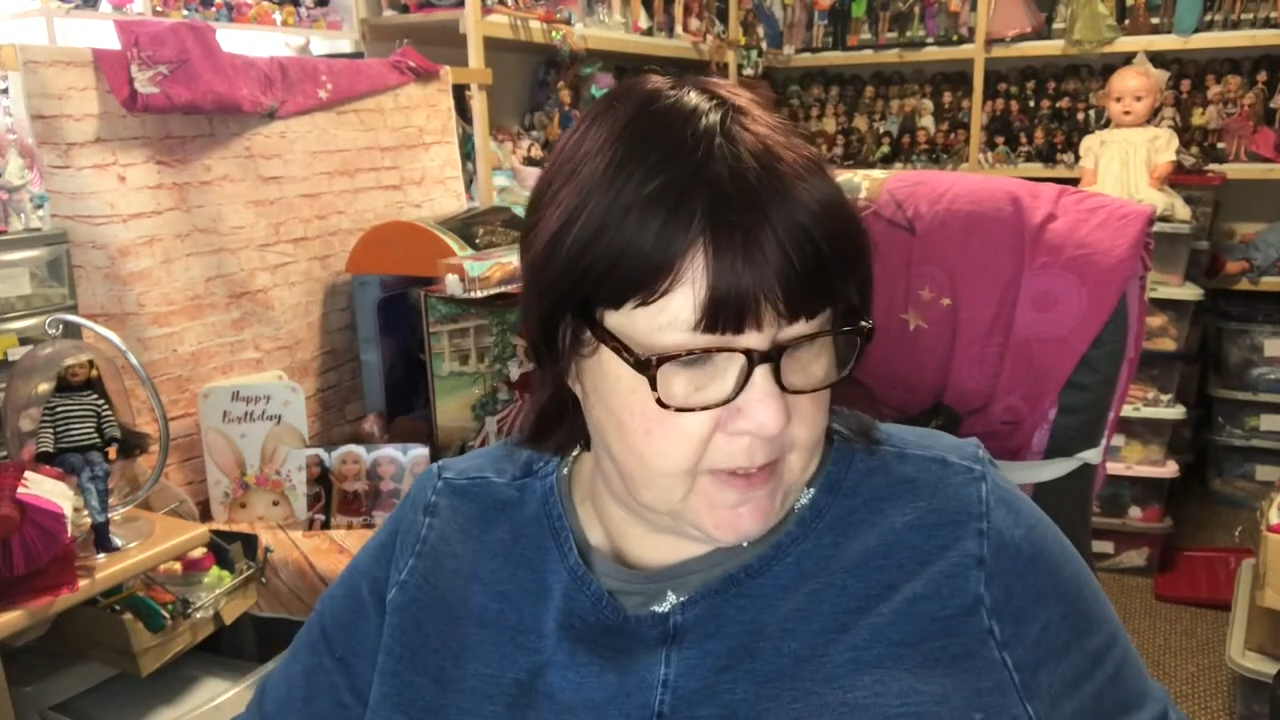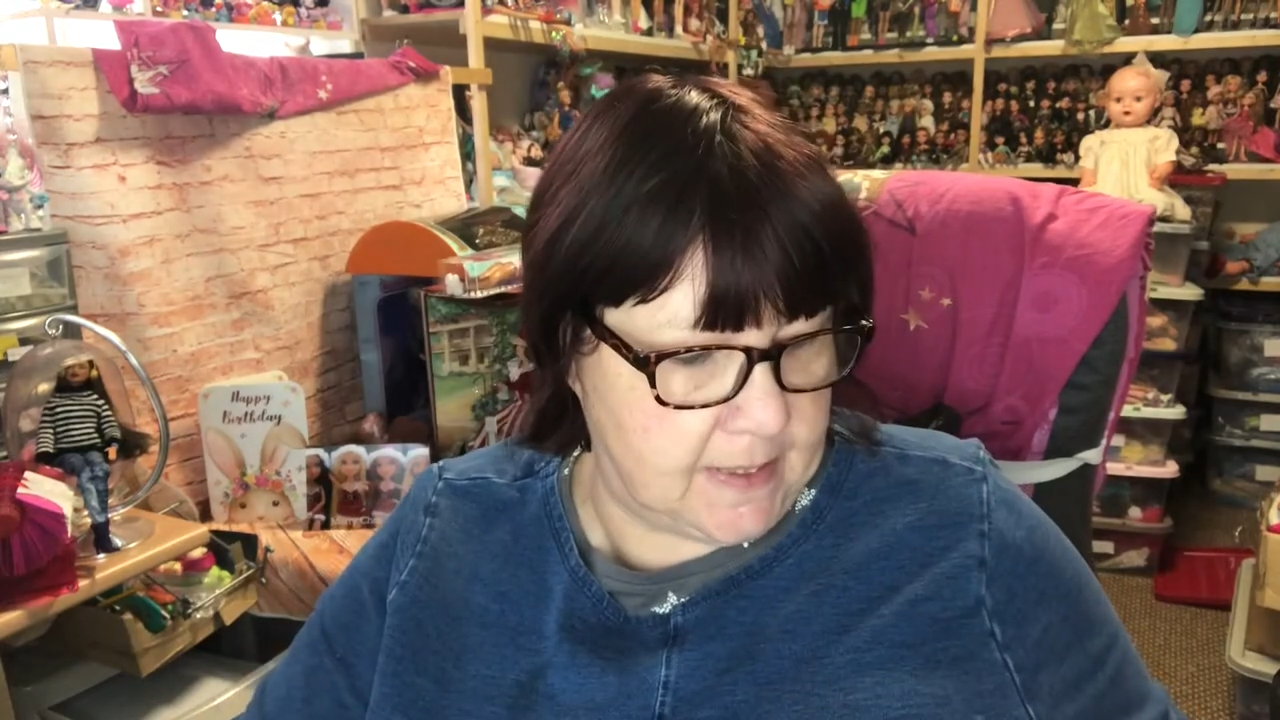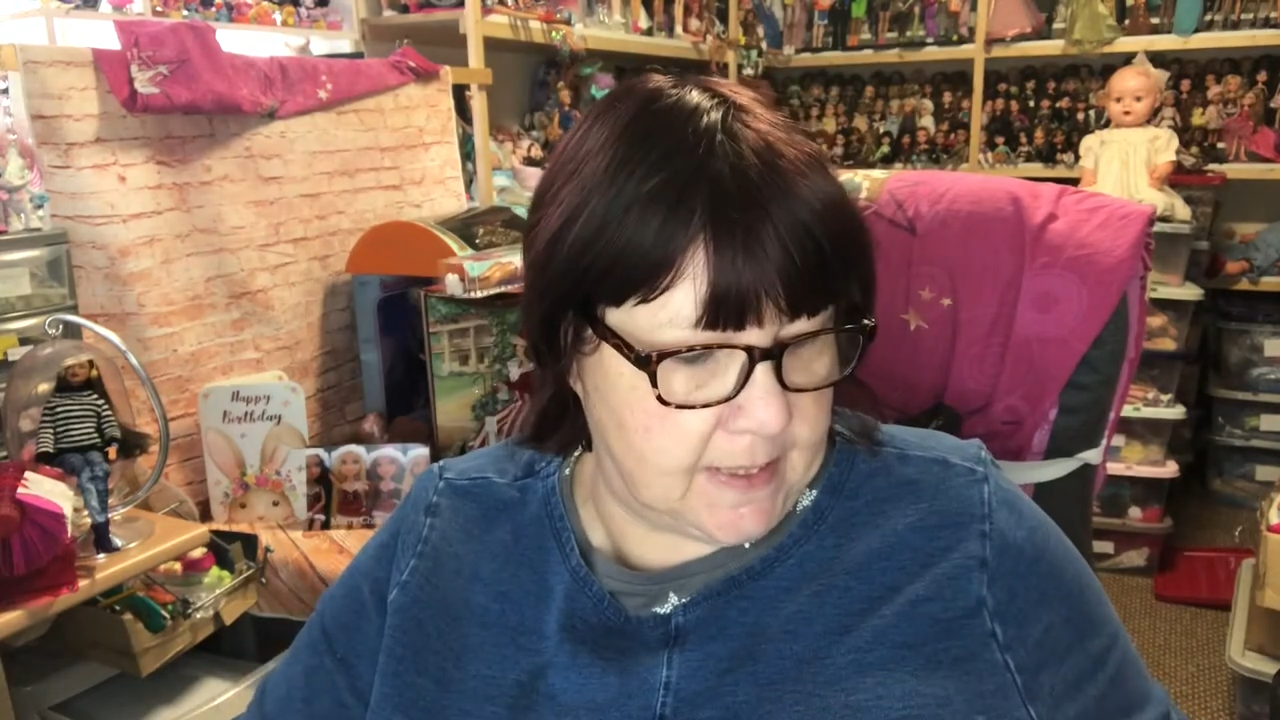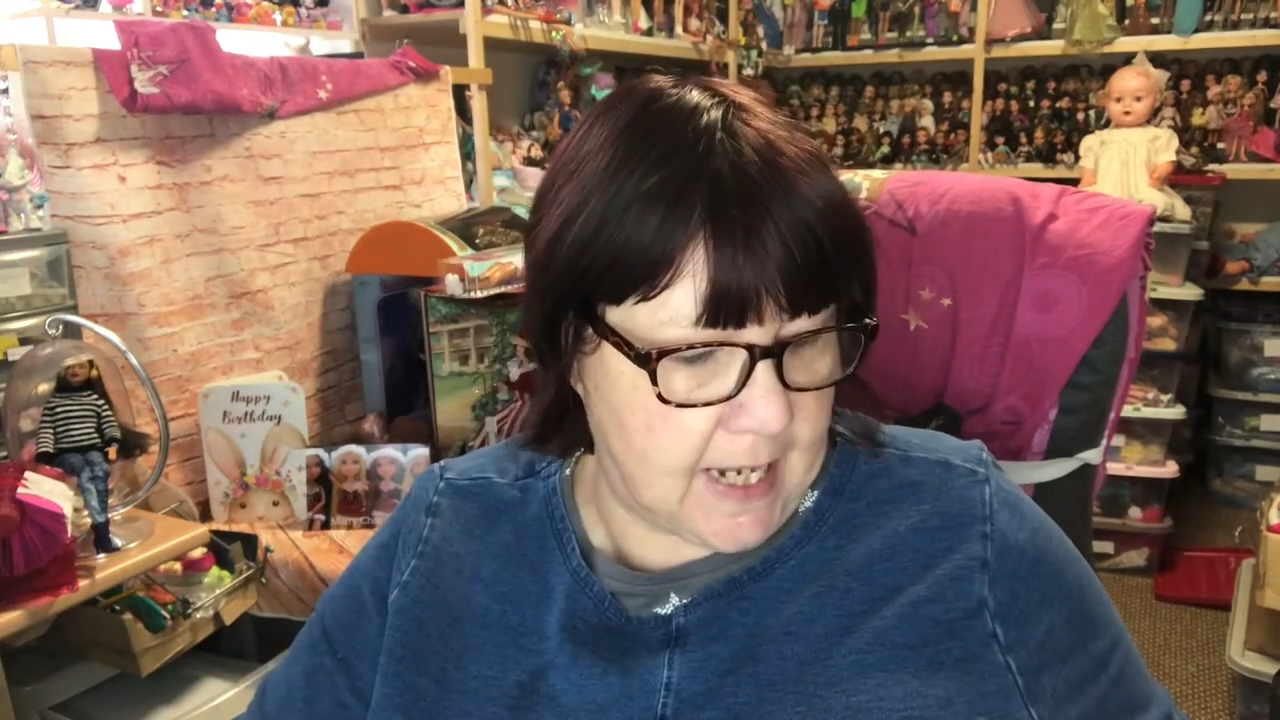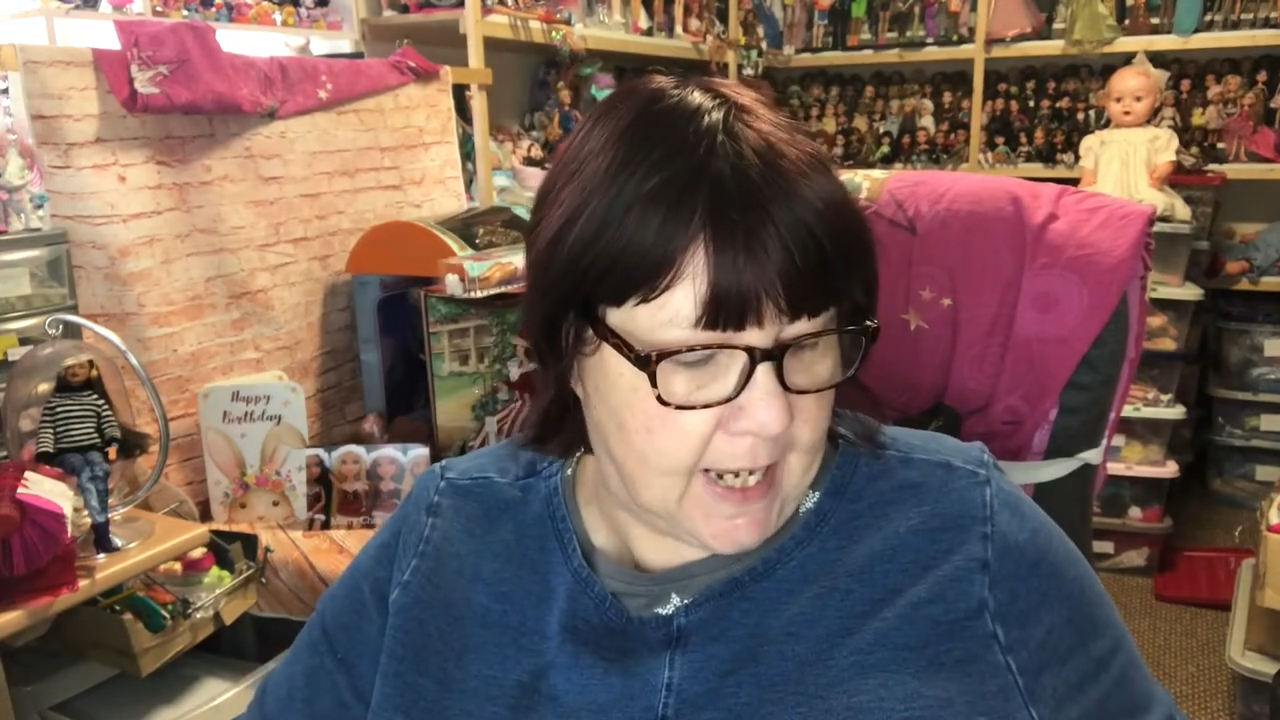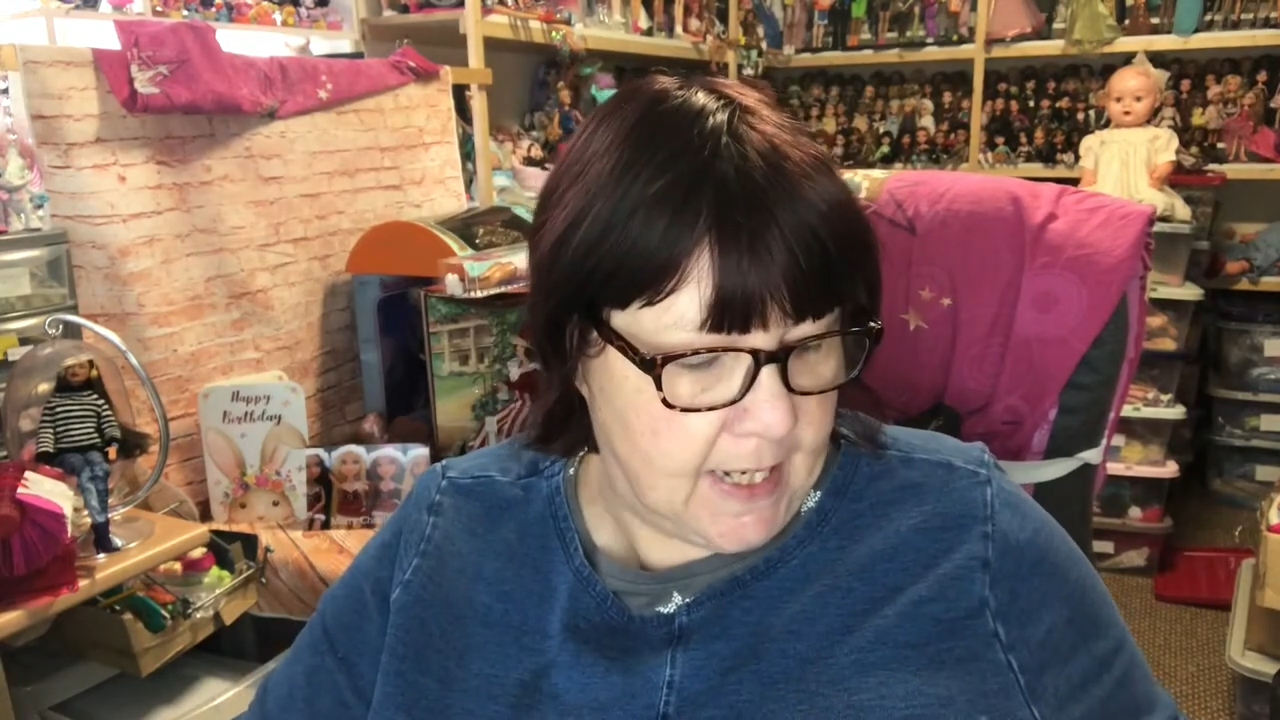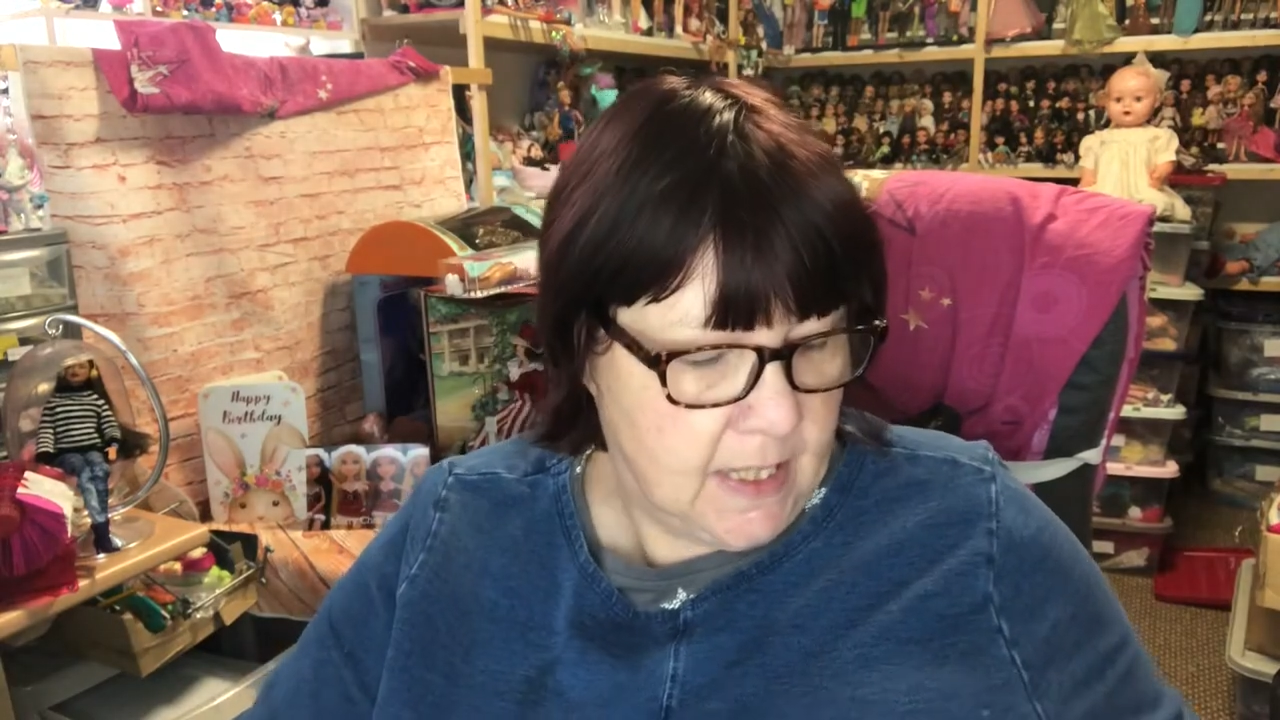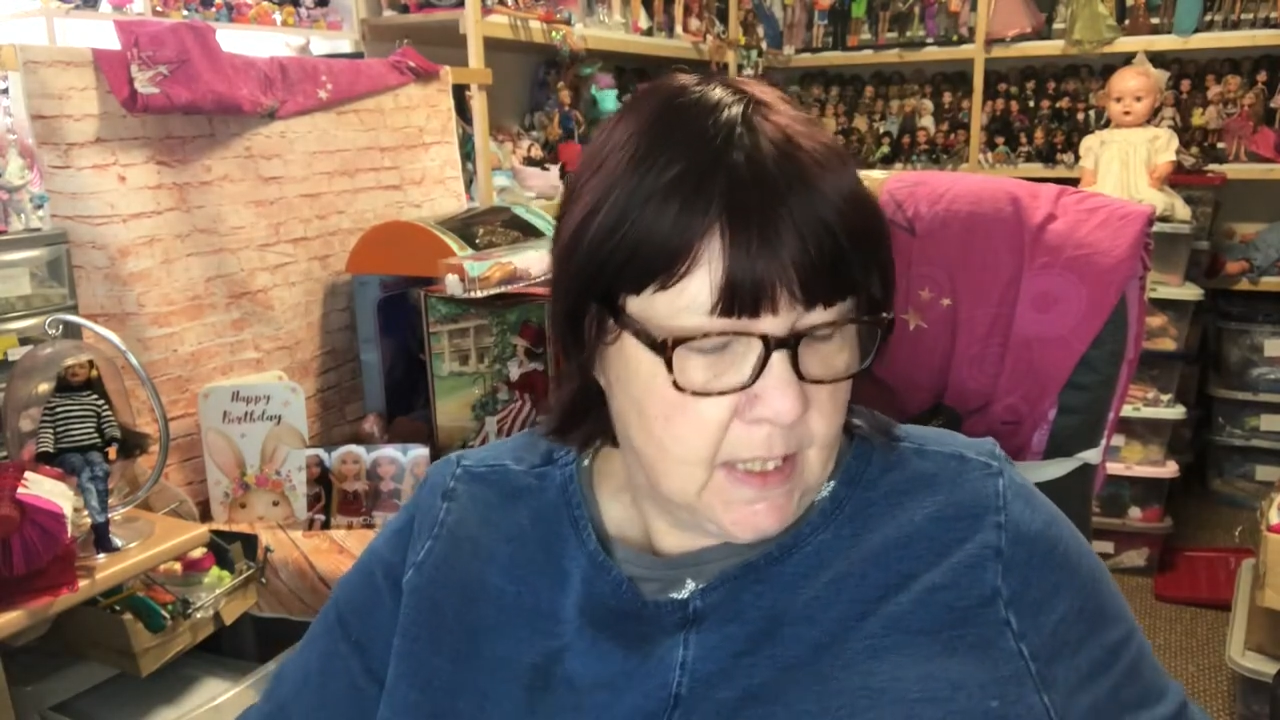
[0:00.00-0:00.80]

today.